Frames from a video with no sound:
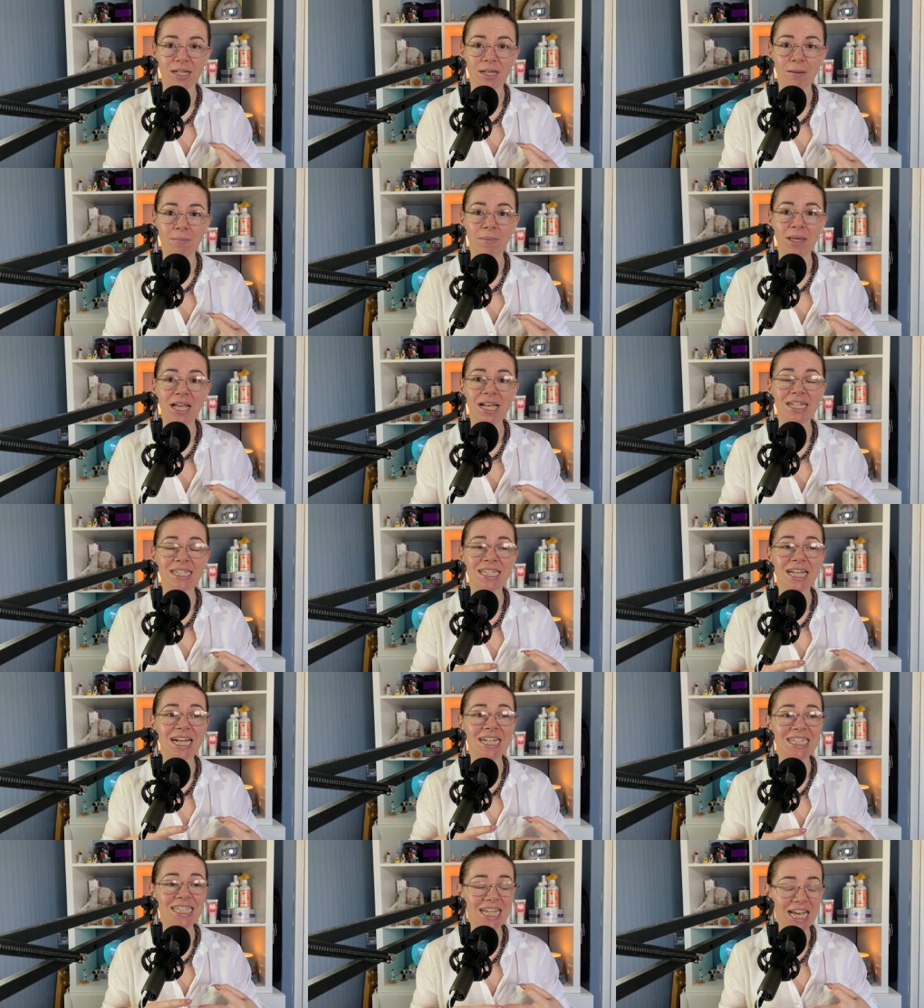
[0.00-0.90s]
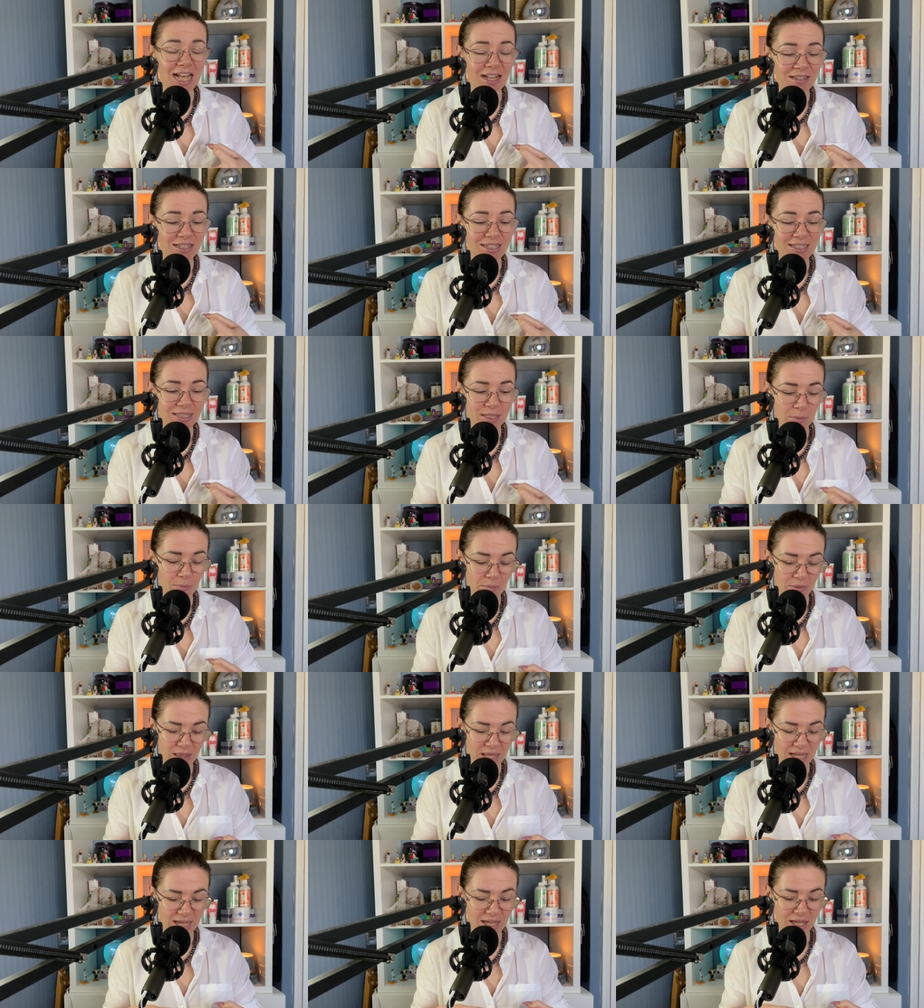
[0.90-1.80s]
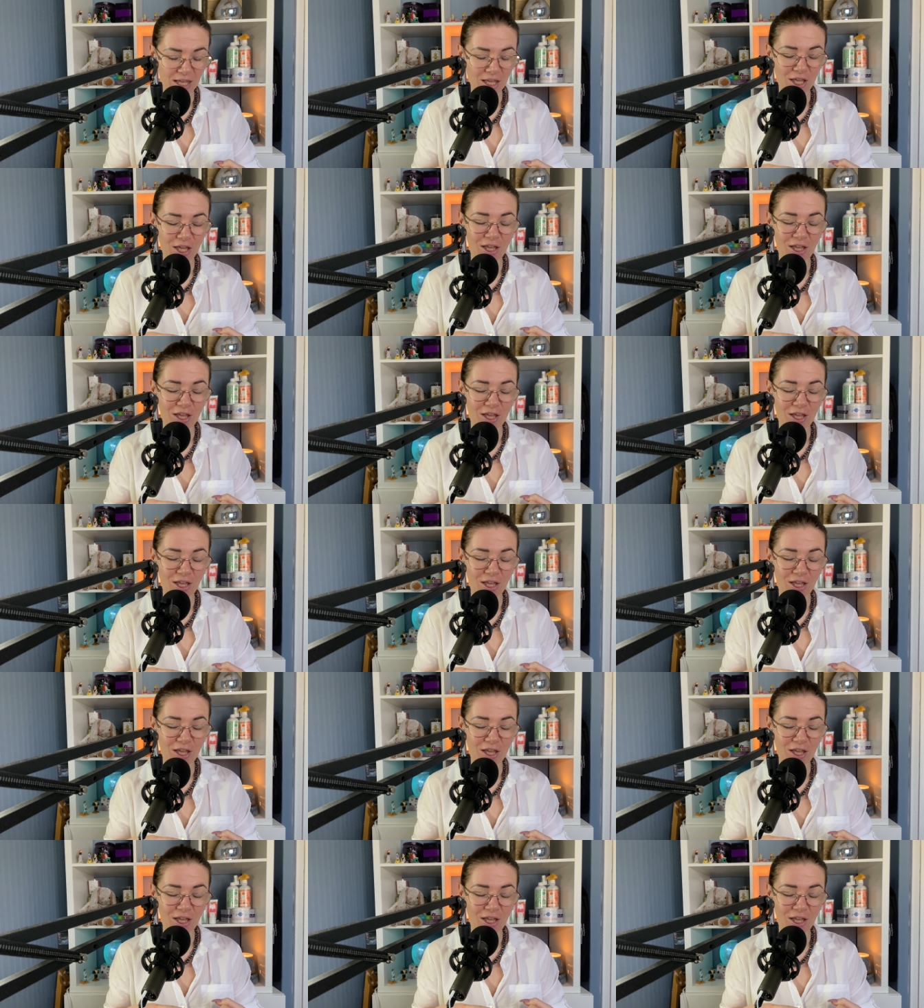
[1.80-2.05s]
Because I tell you something,